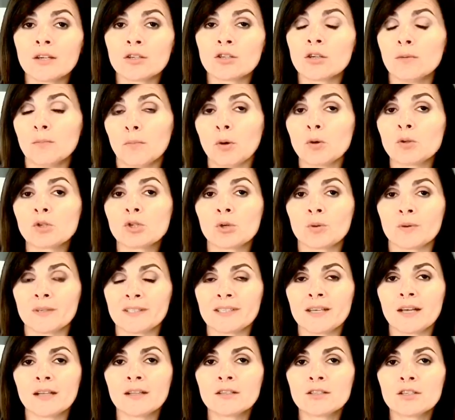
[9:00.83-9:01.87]
emotional
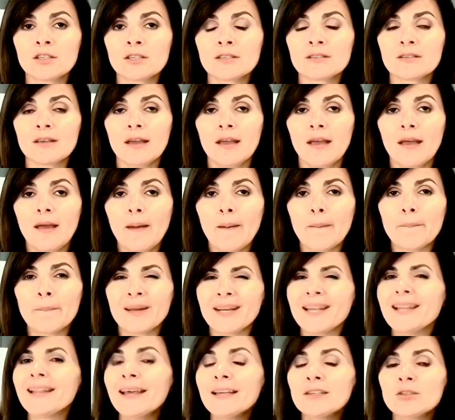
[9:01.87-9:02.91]
intelligence.
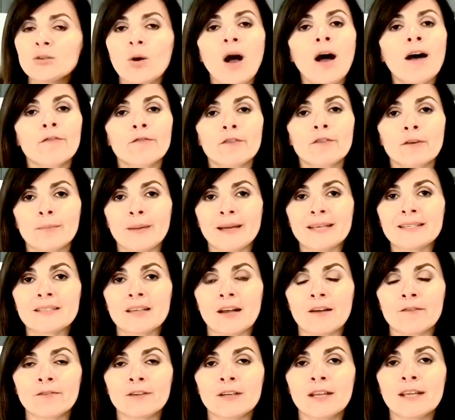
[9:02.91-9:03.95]
But I'd like to offer
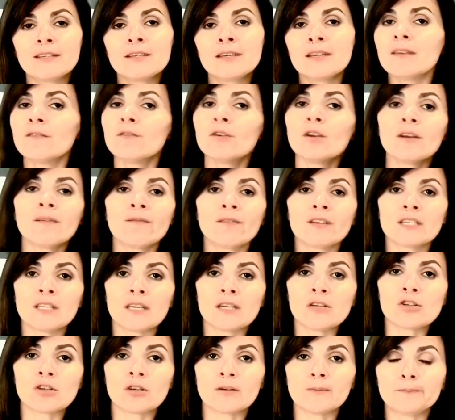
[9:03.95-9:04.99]
myself and like to give you an
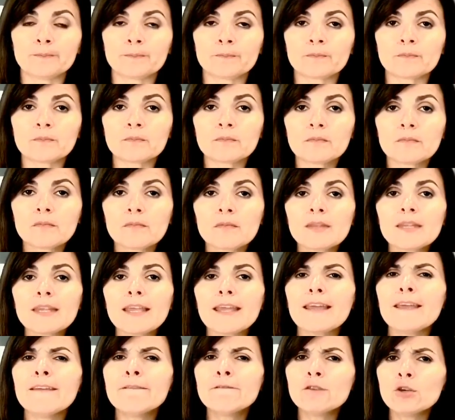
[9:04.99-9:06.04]
invitation.
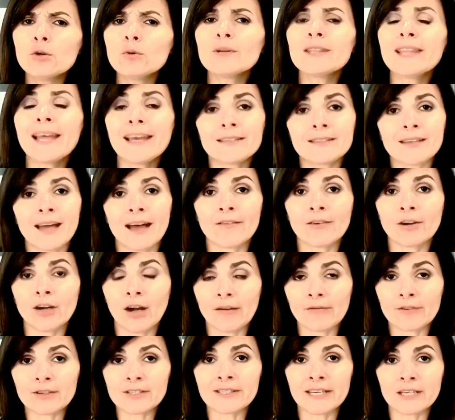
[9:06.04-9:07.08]
If you would like to have a
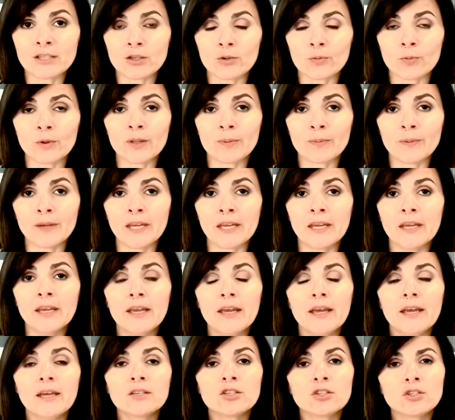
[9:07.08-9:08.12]
conversation with me
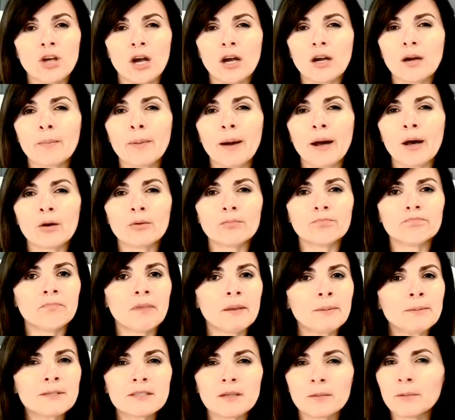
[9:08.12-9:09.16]
to talk about
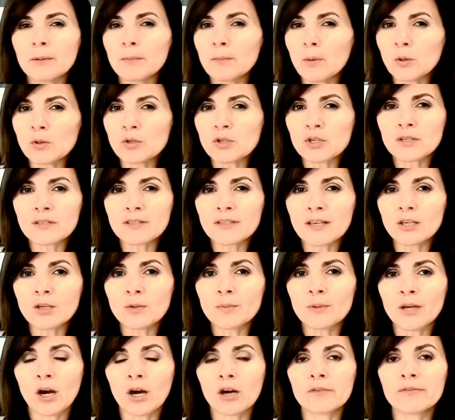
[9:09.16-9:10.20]
maybe some emotions that you've
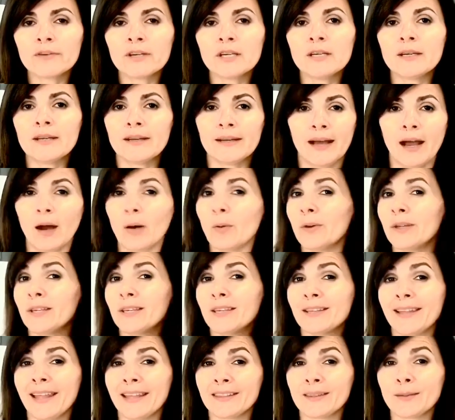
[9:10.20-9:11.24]
been harboring and how we
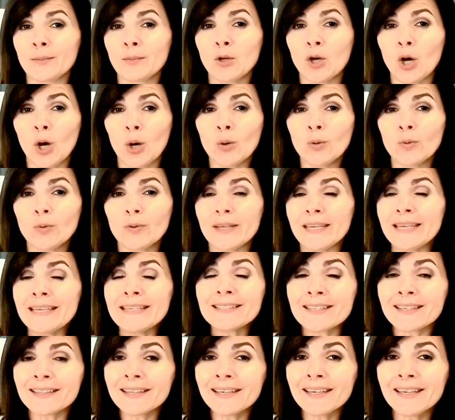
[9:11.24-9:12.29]
can let them go
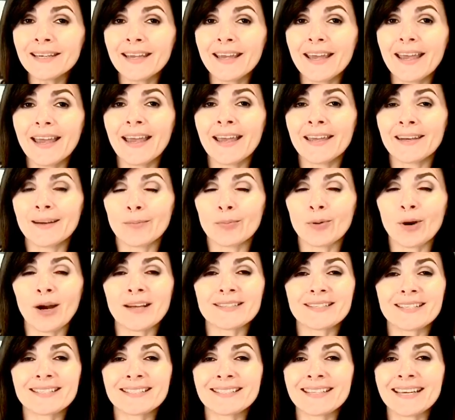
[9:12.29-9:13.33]
easily in a
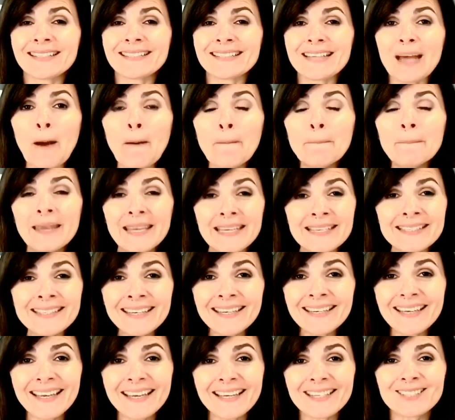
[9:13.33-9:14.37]
process that's
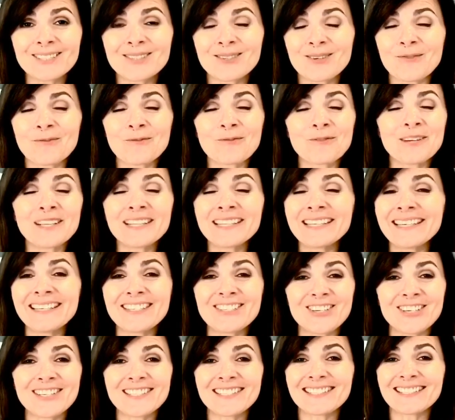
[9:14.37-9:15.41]
amazing, it's really
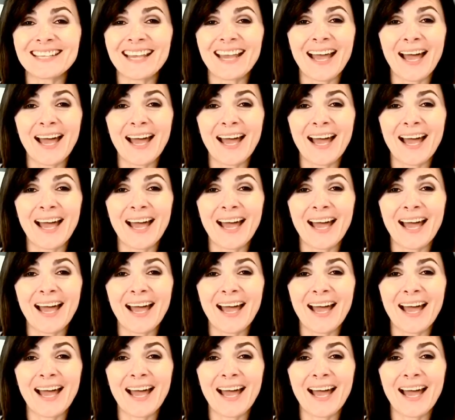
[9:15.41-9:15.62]
just